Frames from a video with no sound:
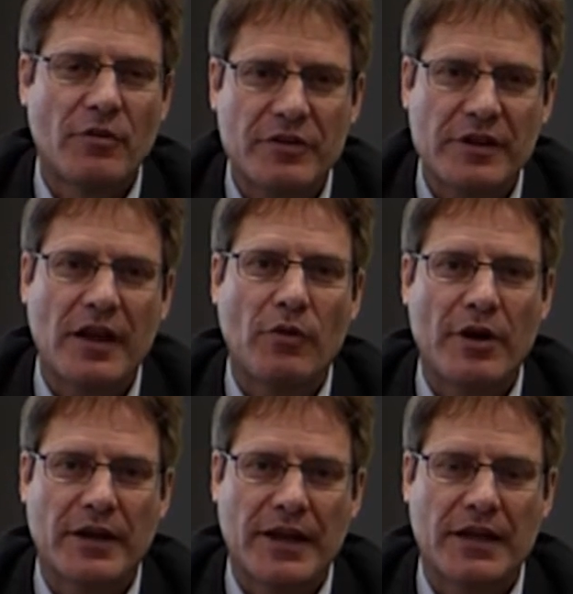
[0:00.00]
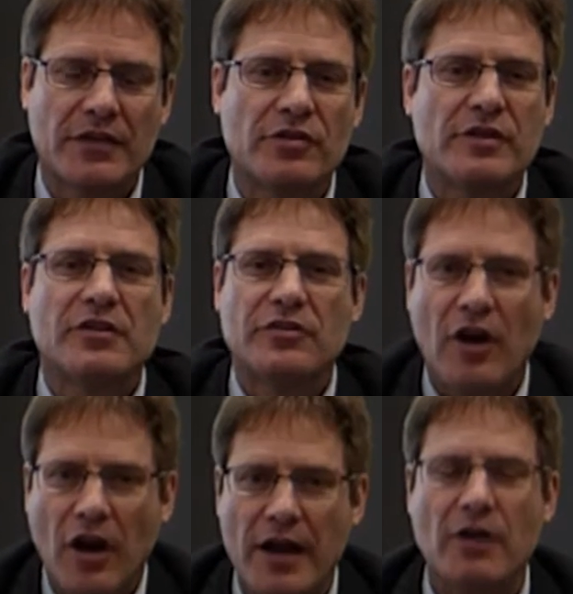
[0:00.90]
Originally I wrote a letter to the
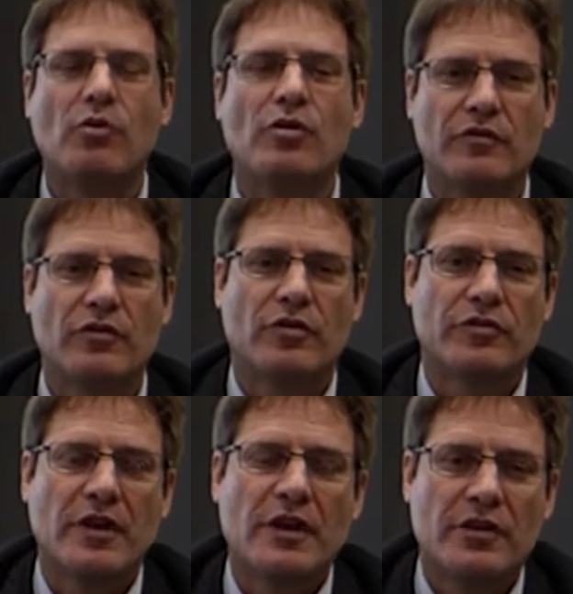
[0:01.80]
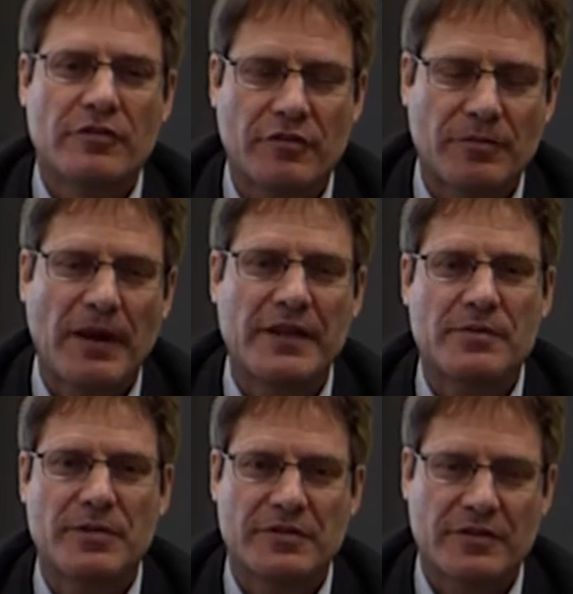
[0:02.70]
entire workforce to explain
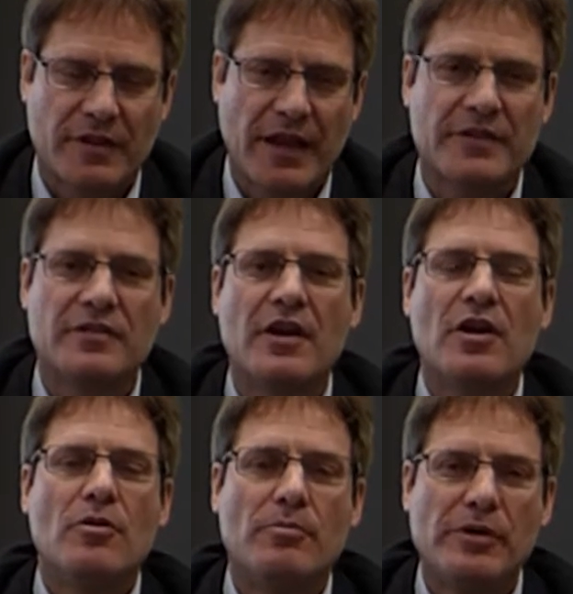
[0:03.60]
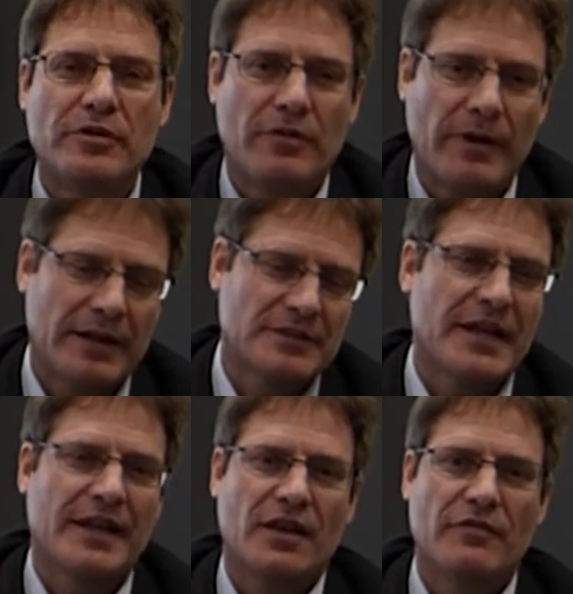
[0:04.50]
the business case built around
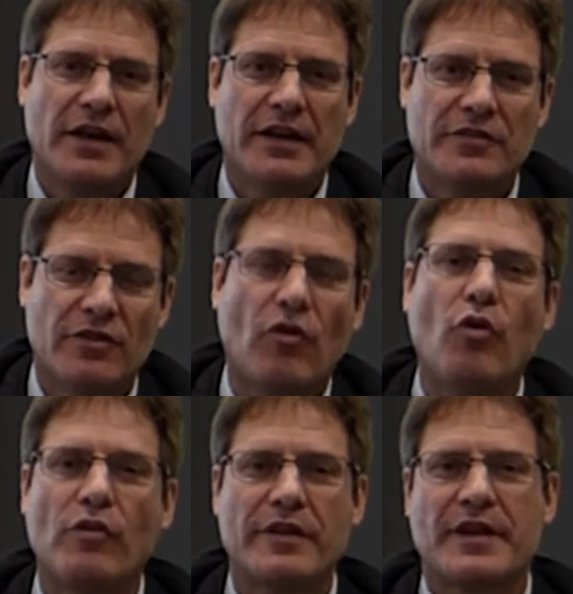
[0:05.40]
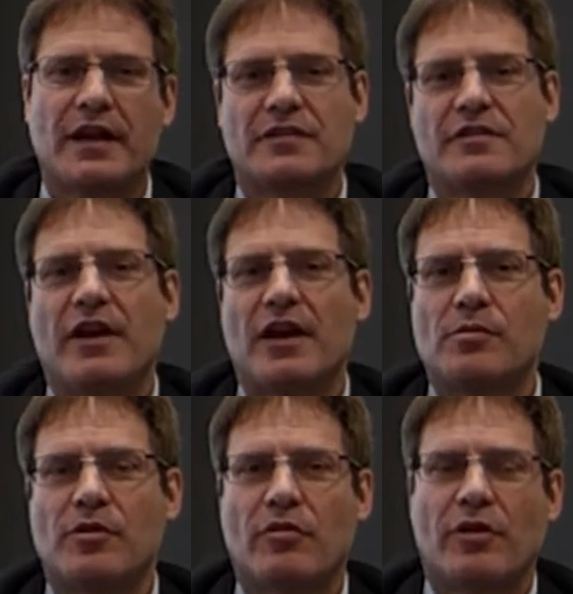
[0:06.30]
taking advantage of all the talents
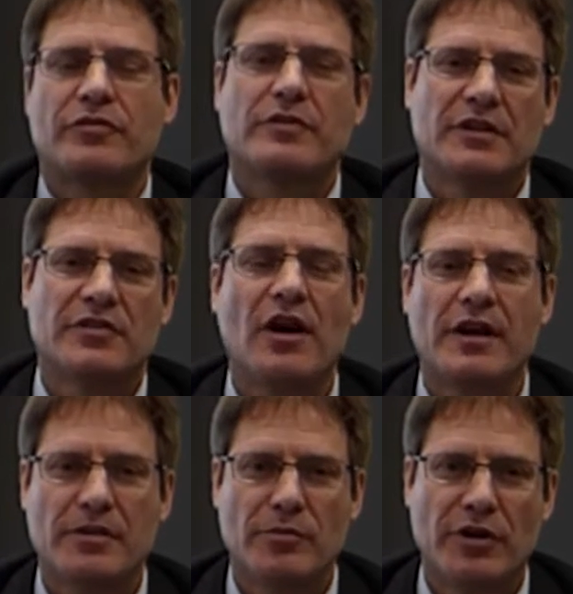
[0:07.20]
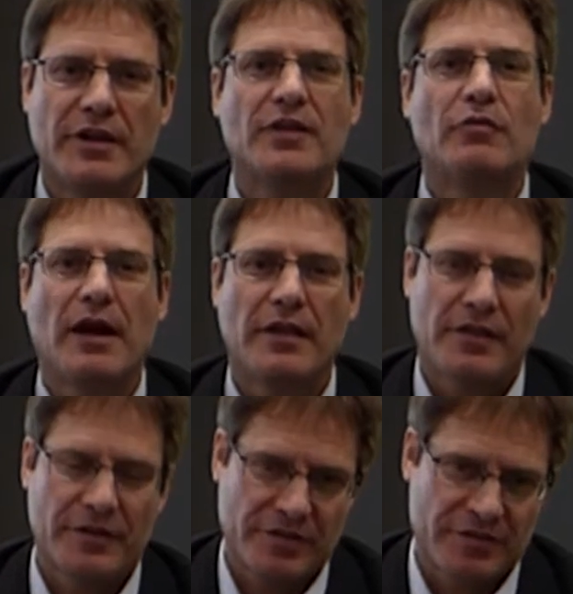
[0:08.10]
available across the entire community
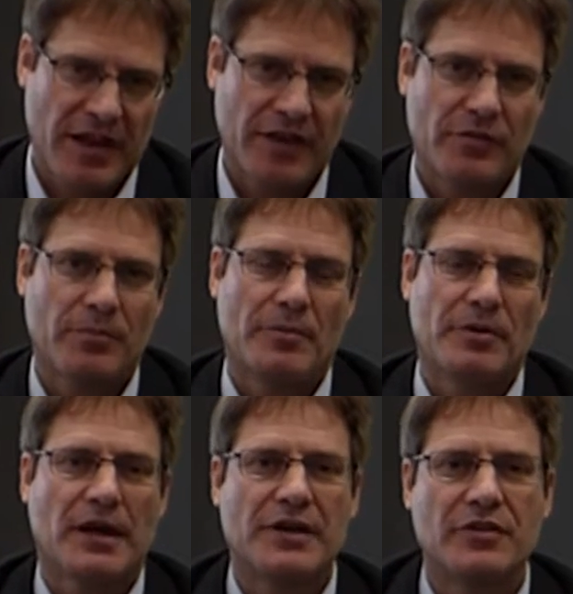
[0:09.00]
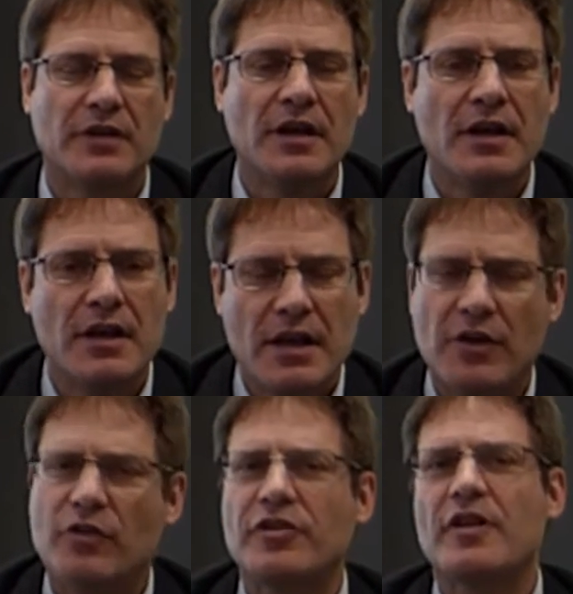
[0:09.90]
rather than just half the population,
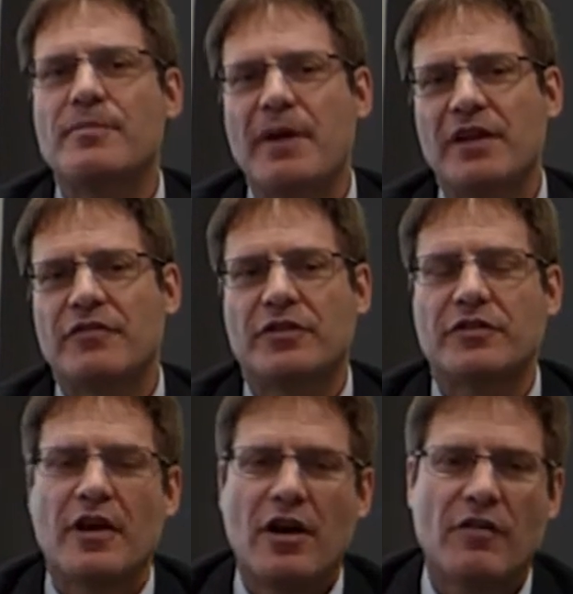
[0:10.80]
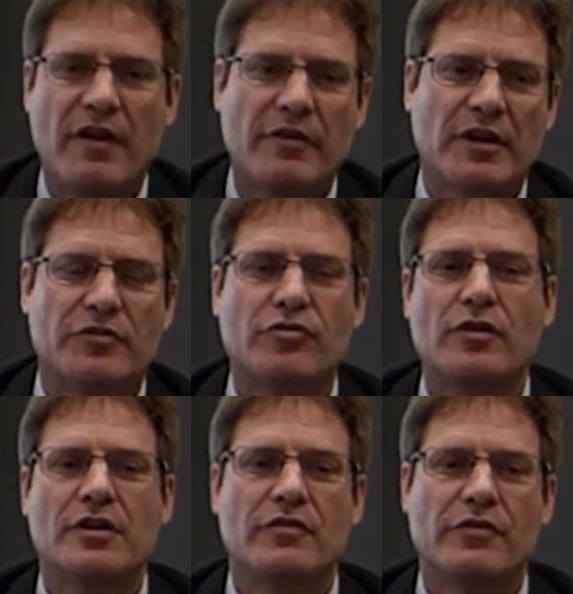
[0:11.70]
and also the benefits of having a
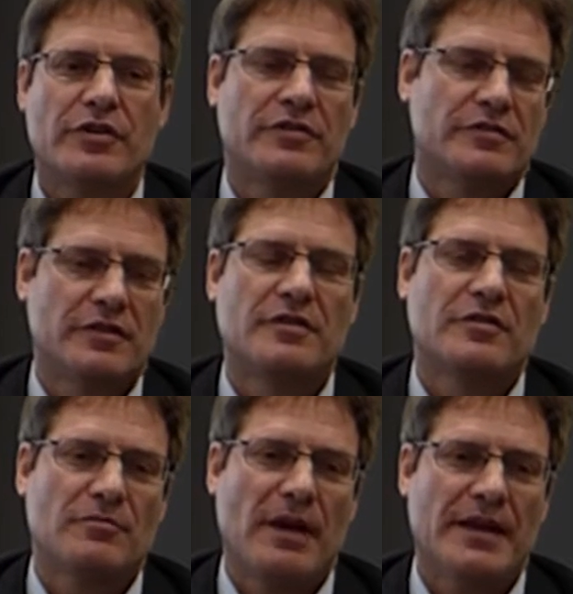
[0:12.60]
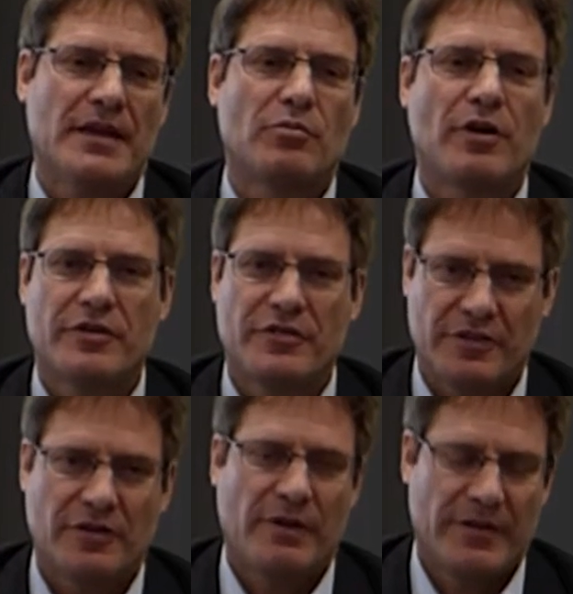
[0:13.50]
truly diverse decision-making
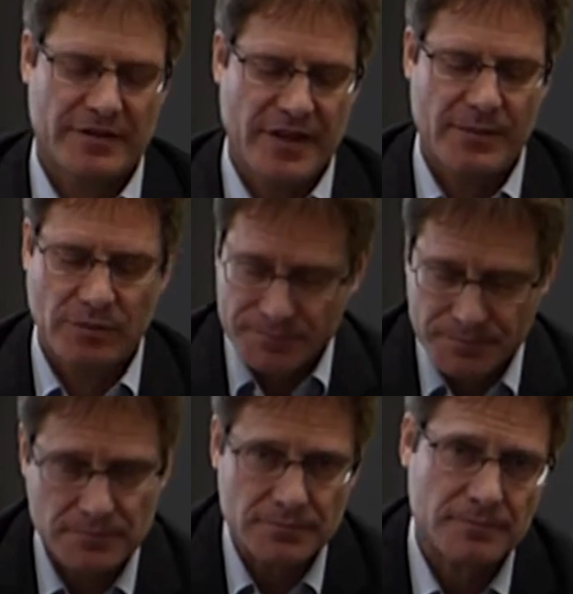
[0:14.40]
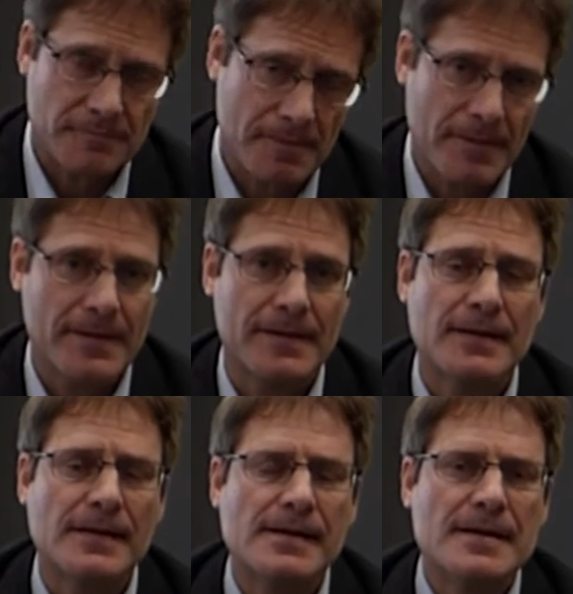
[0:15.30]
process around the table.
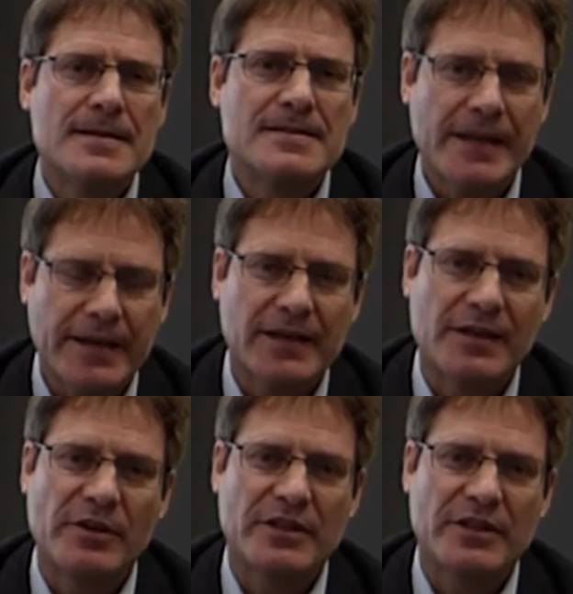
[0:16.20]
Secondly,